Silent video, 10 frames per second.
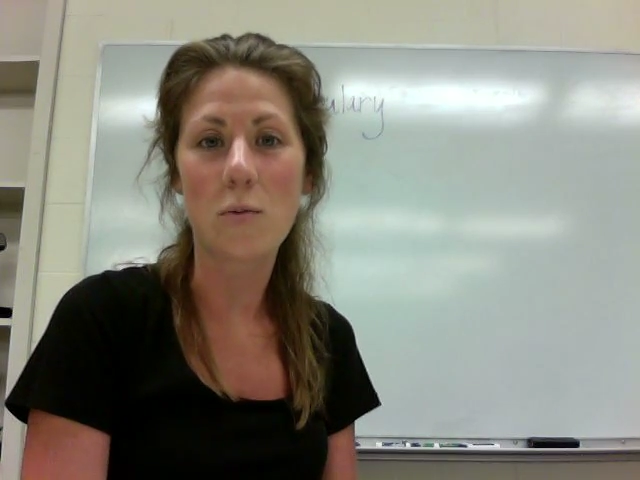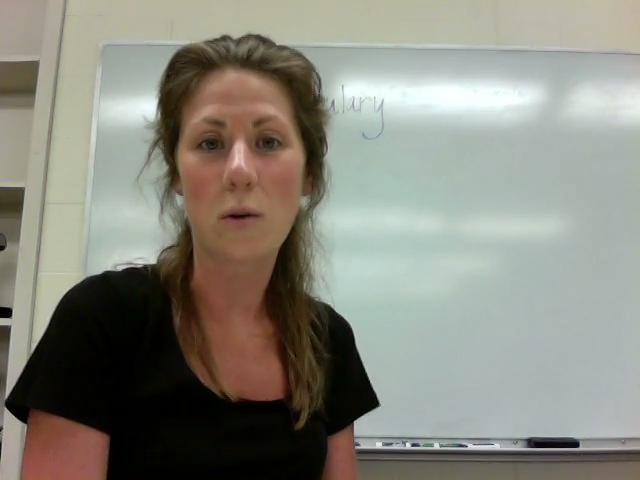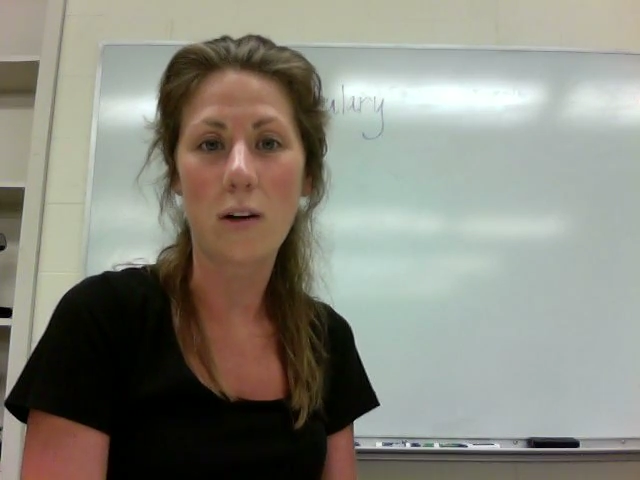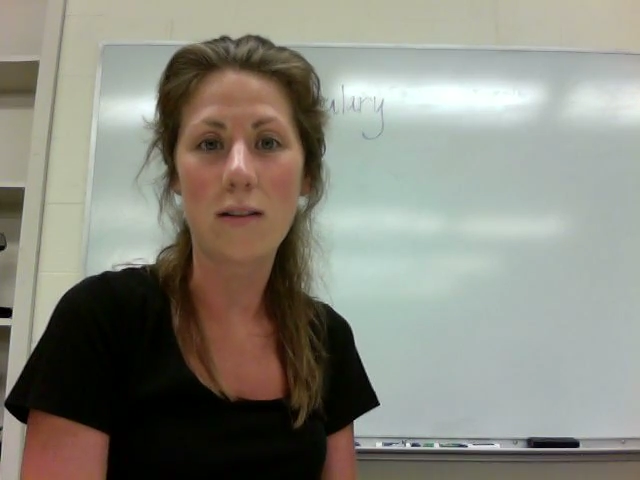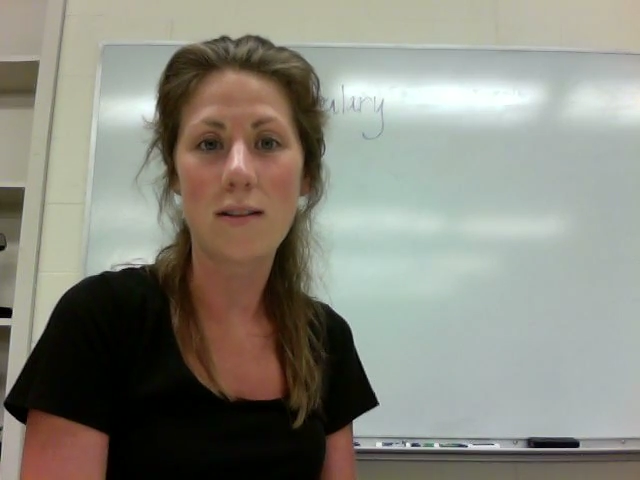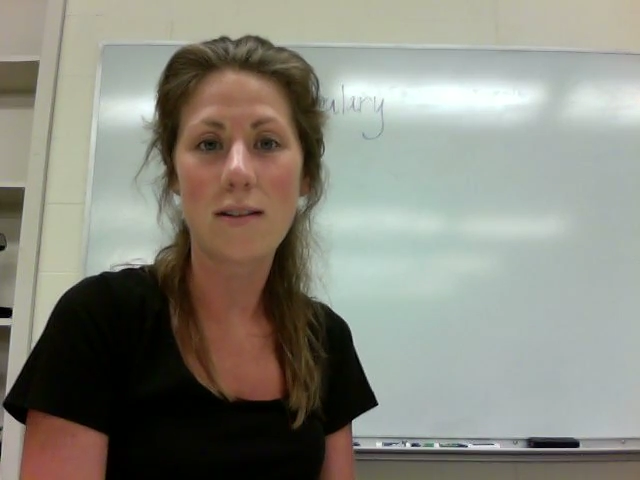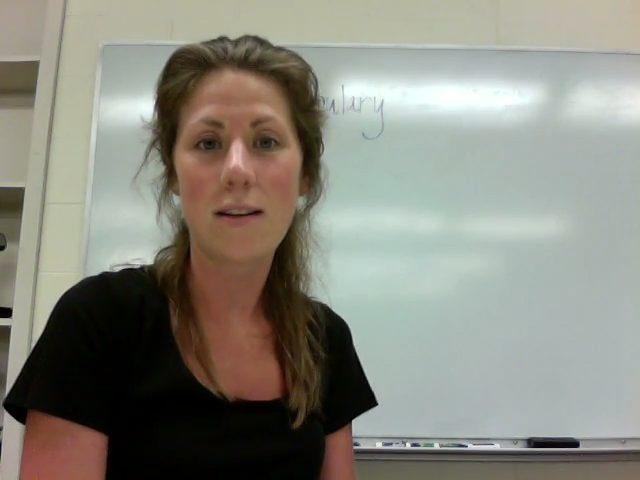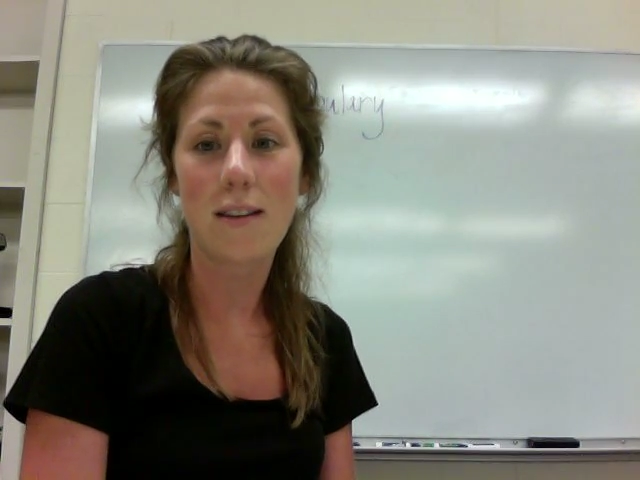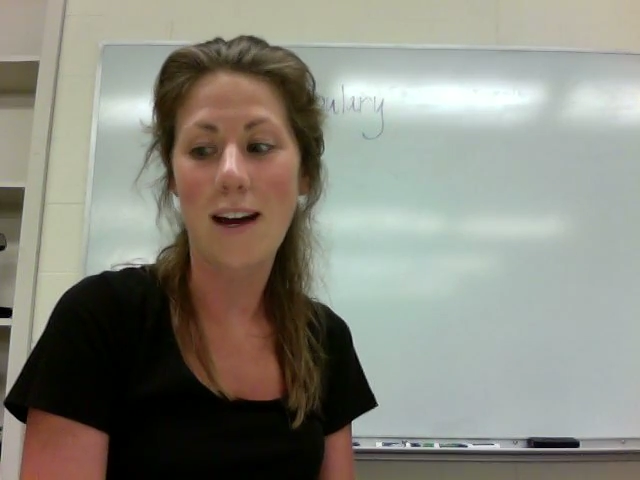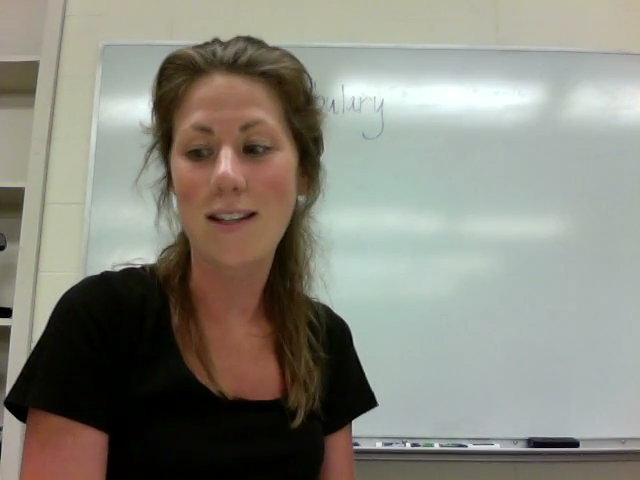words.
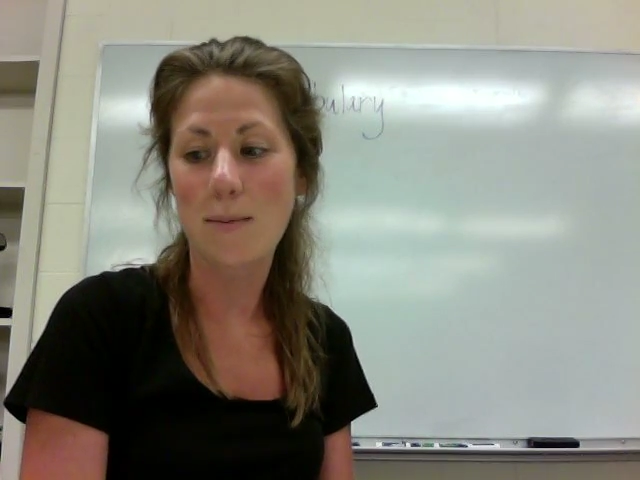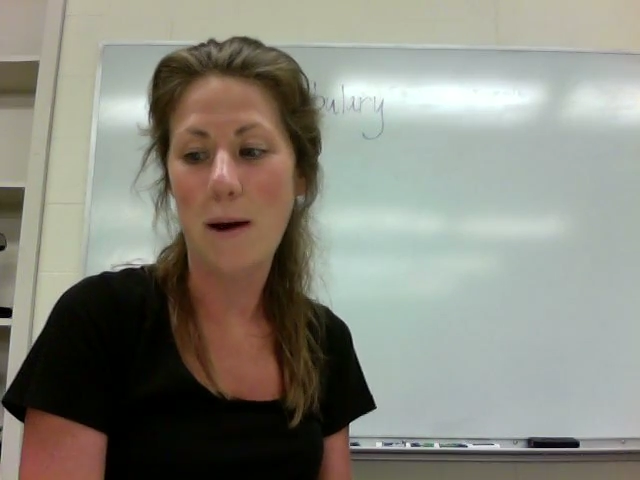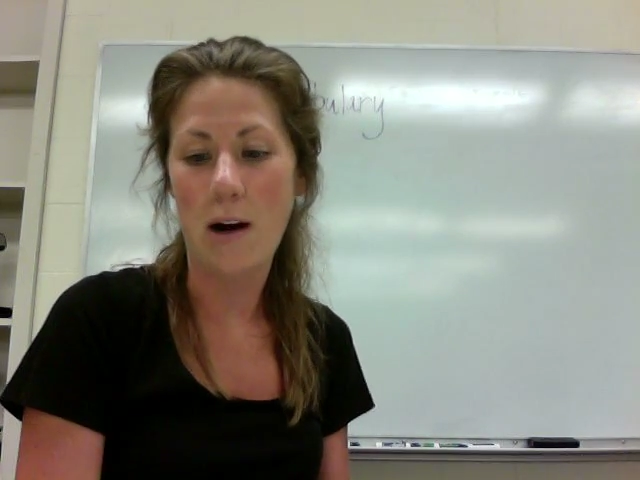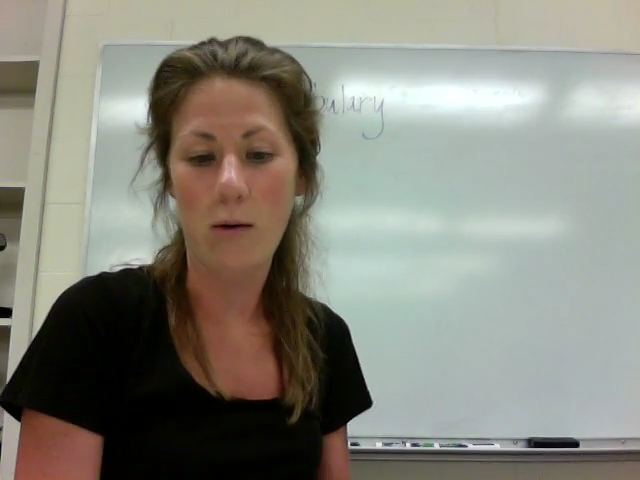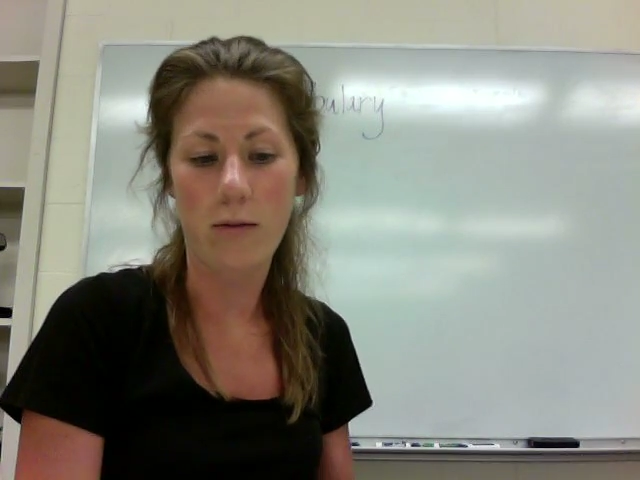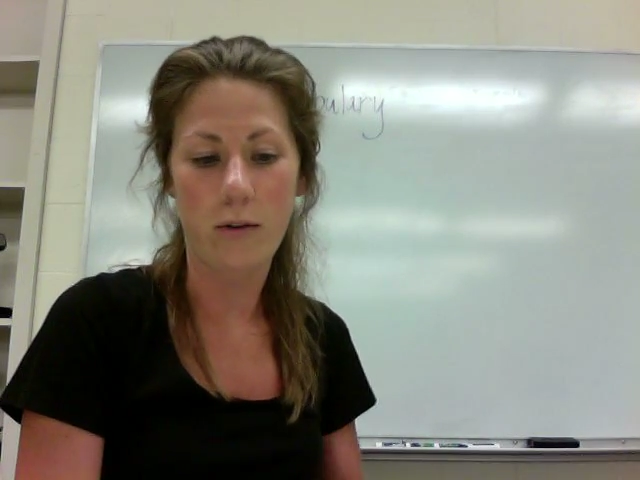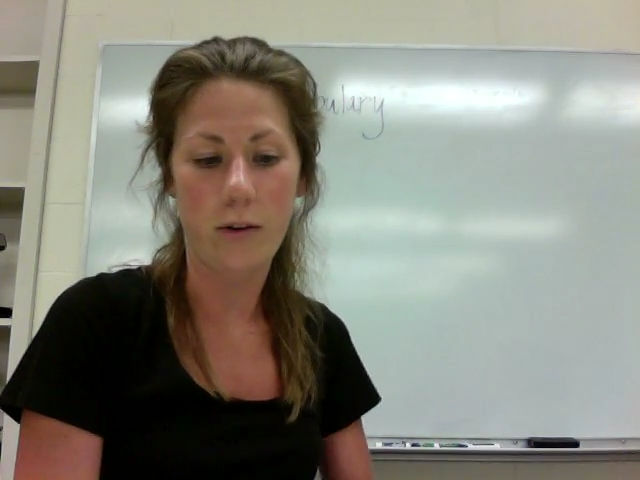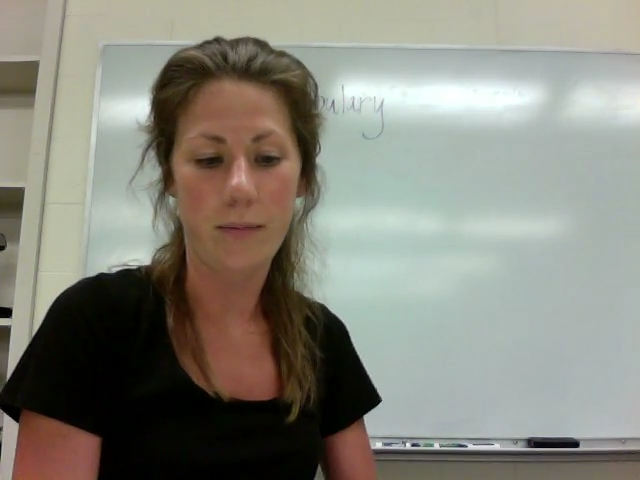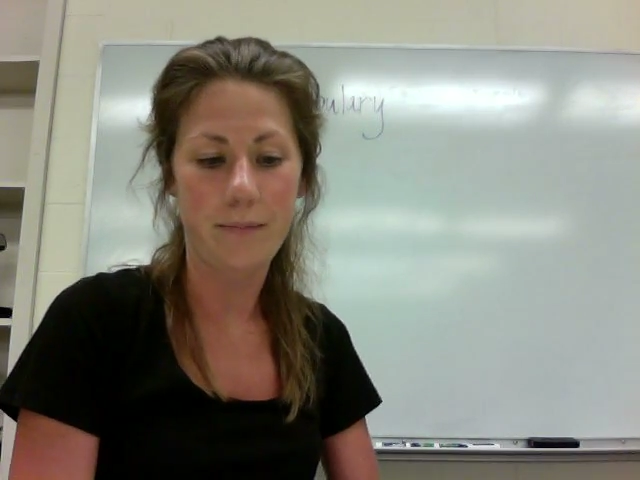That's powerful.